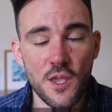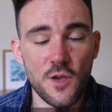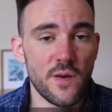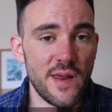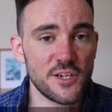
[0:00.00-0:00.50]

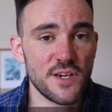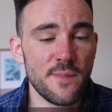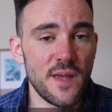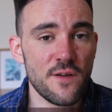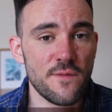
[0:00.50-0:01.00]
you can actually
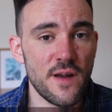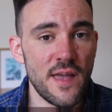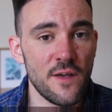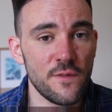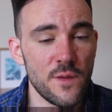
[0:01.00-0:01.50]
make a very
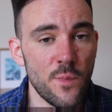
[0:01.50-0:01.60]
healthy